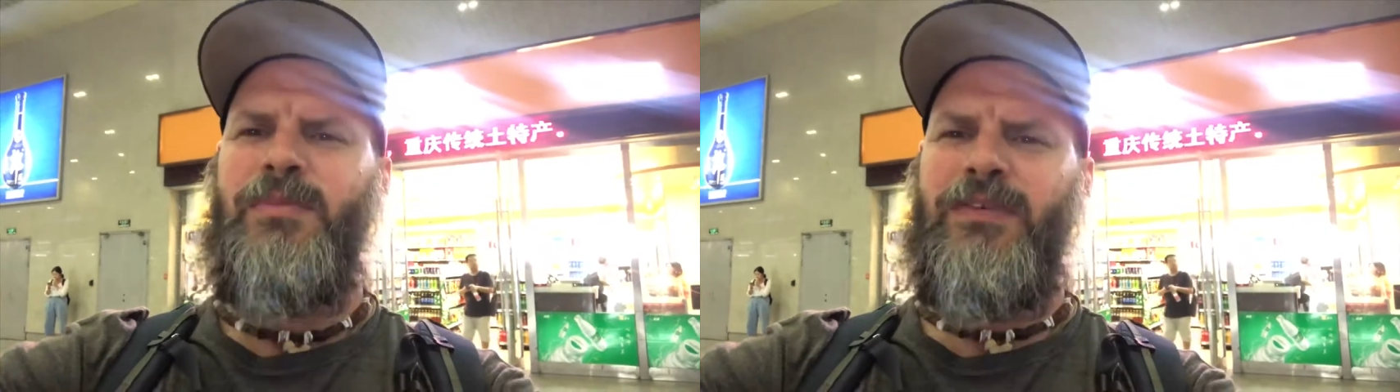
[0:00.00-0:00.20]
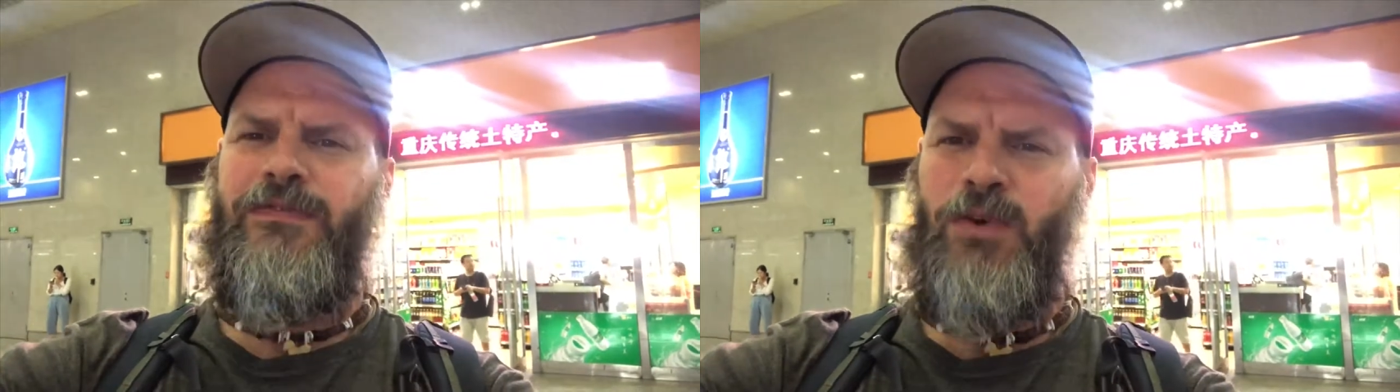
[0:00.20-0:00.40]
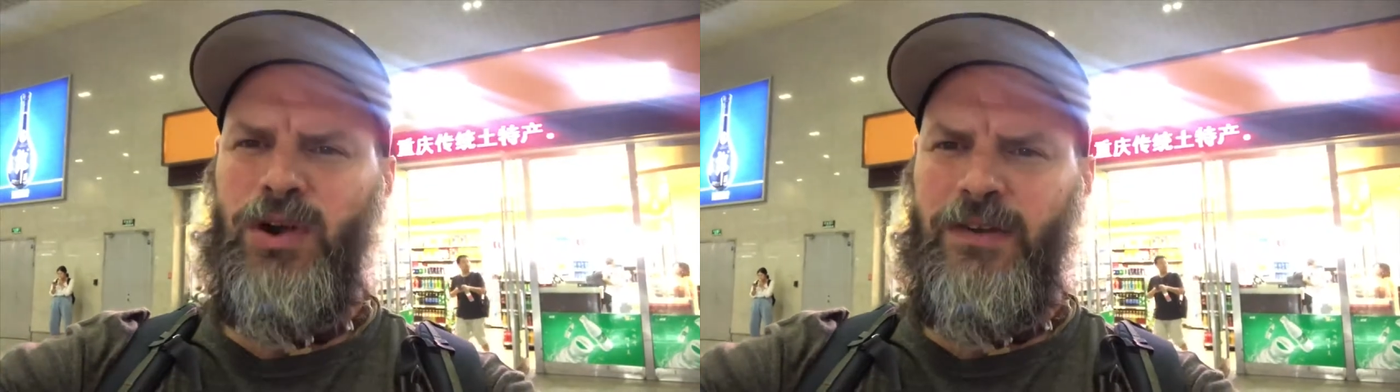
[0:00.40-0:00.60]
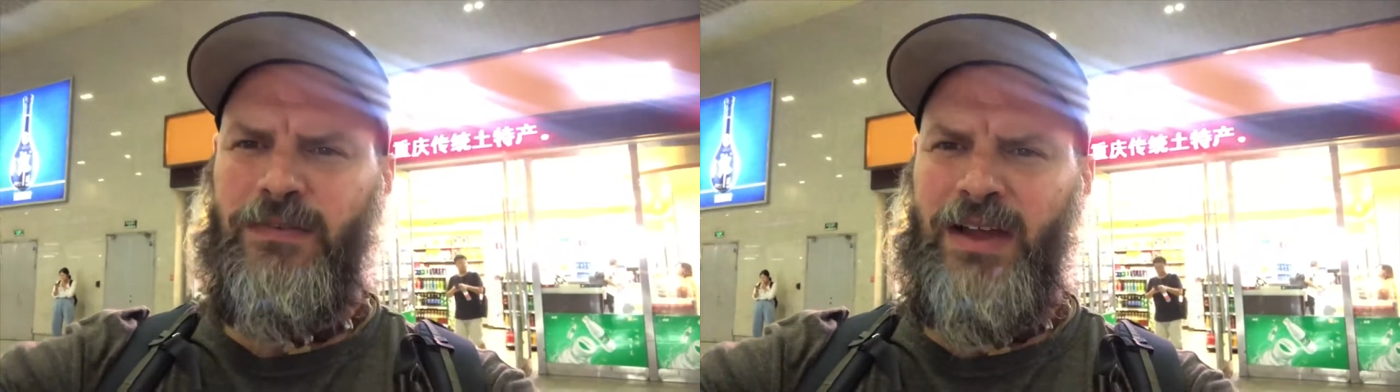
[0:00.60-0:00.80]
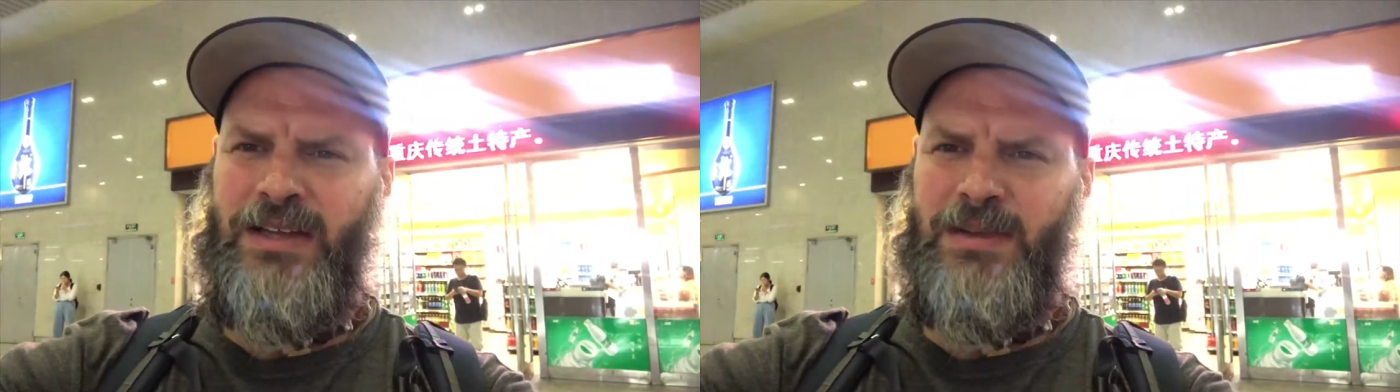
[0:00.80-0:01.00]
before your
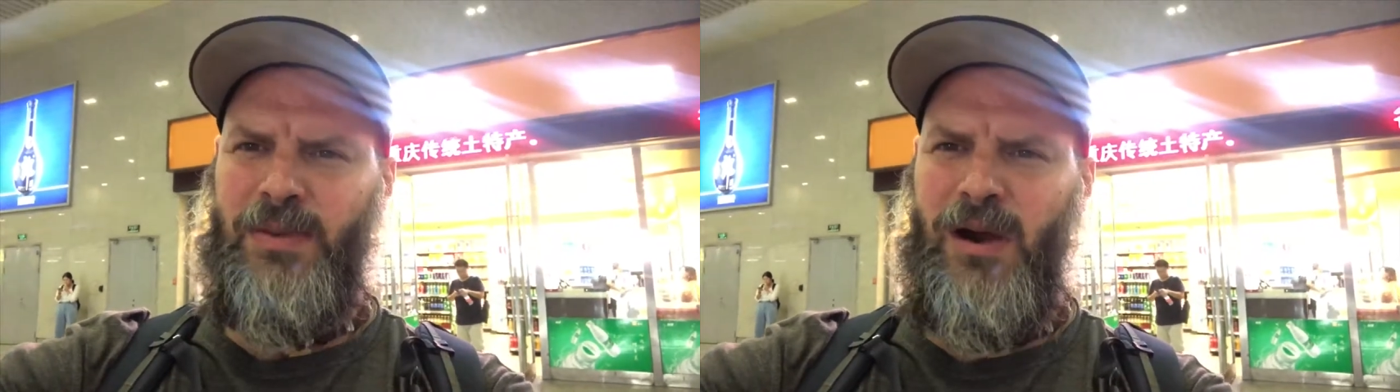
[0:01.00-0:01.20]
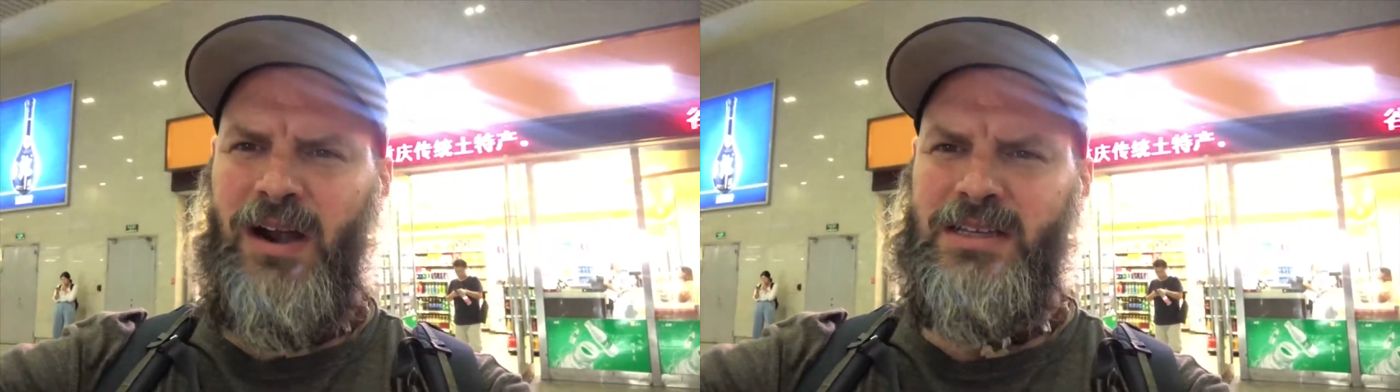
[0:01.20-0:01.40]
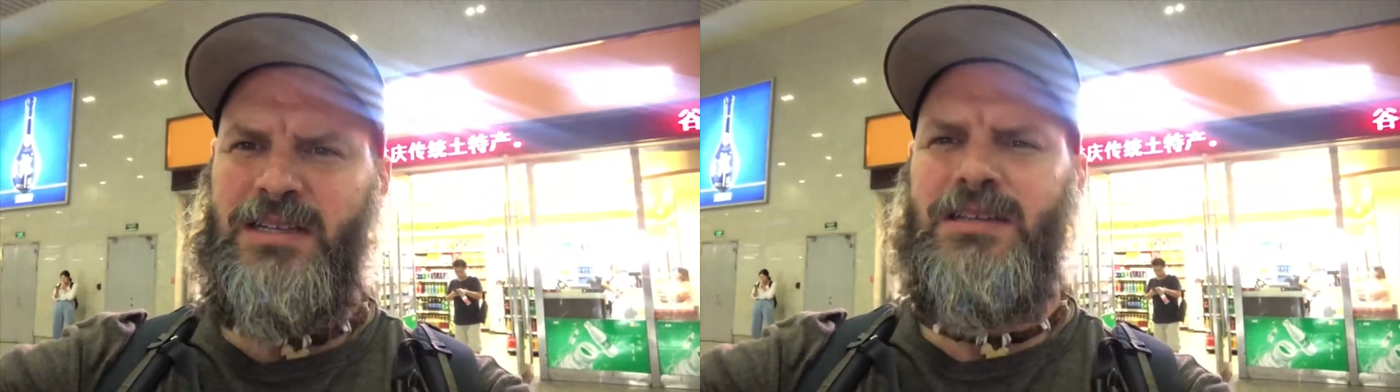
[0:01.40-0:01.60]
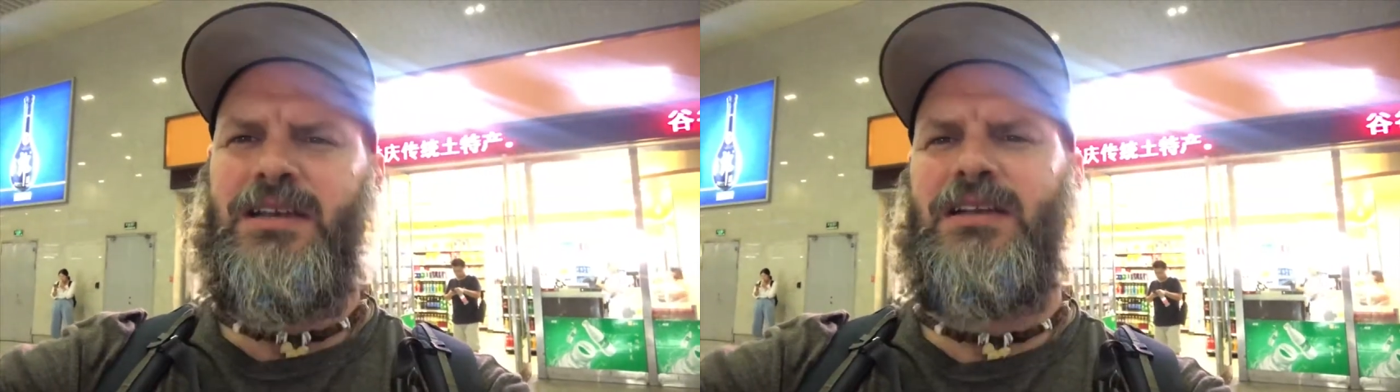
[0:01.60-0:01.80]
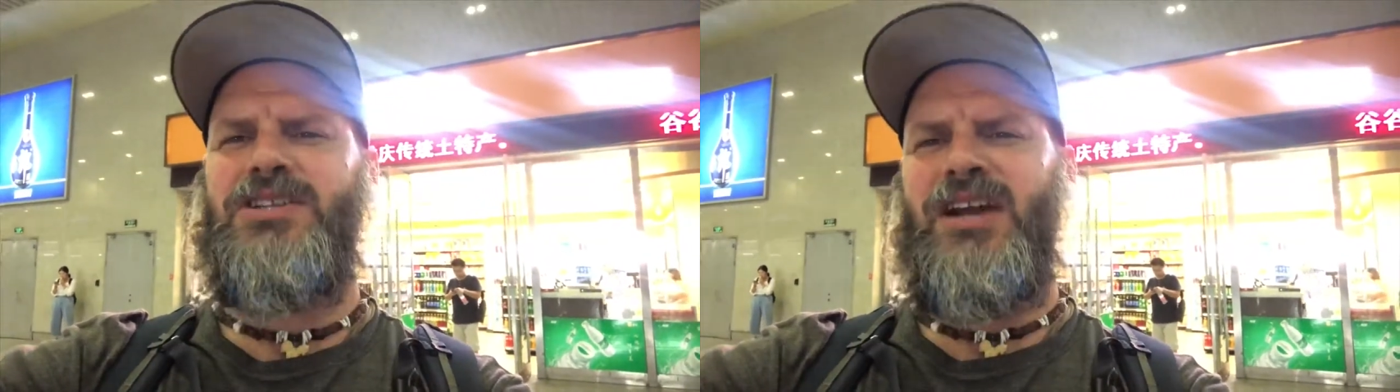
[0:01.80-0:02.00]
flight departs
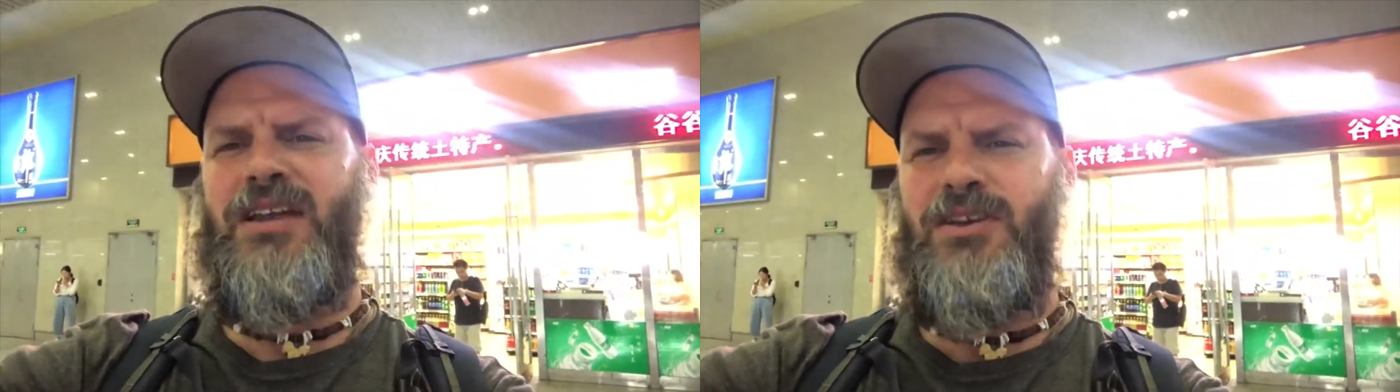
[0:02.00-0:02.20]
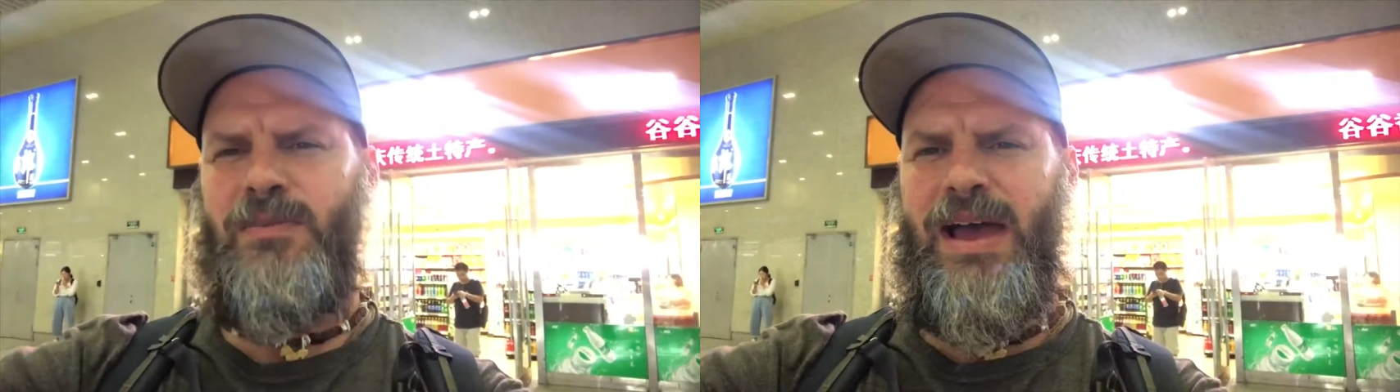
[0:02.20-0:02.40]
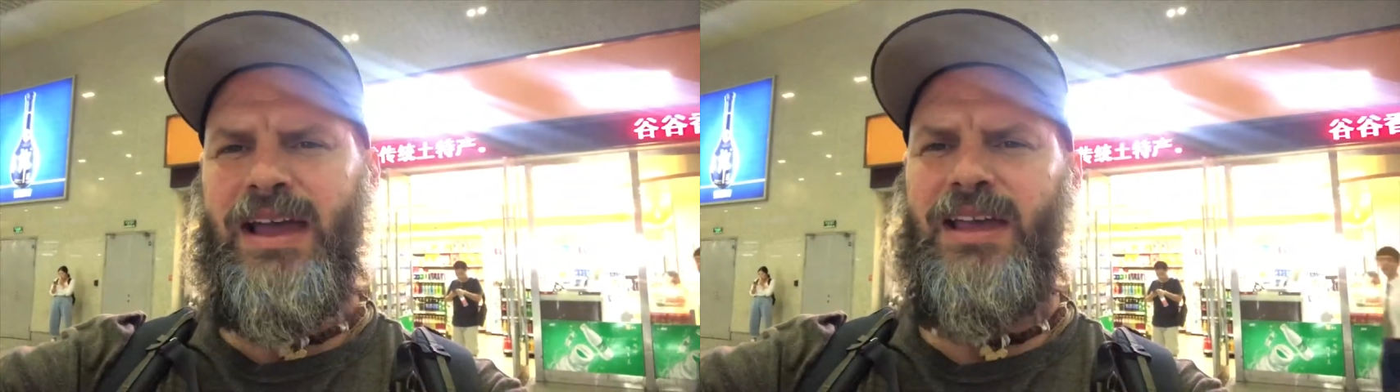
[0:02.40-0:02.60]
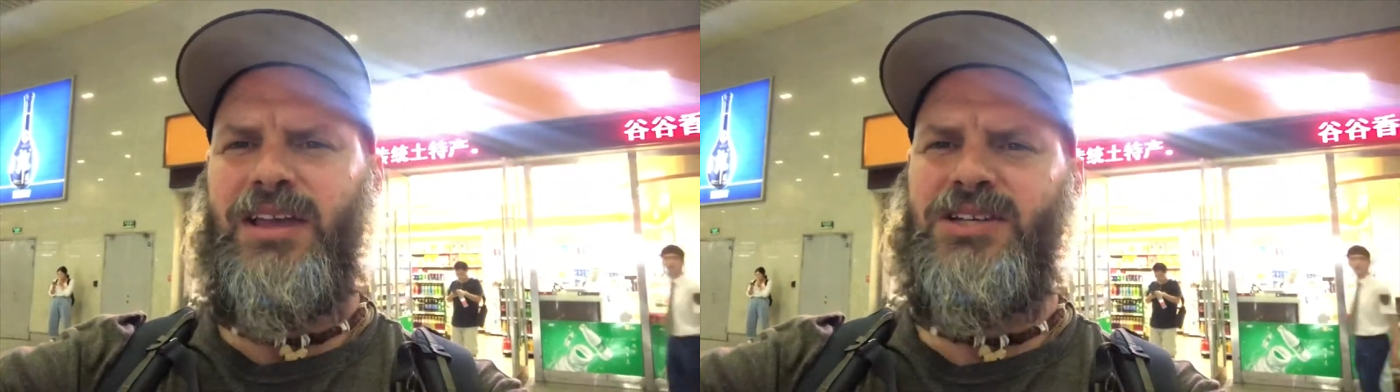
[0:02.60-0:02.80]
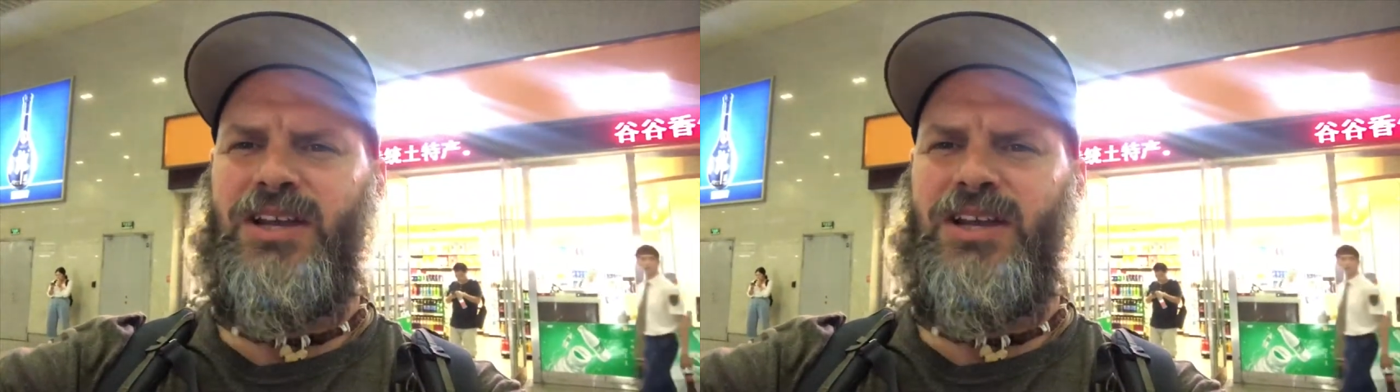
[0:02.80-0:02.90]
to check in your baggage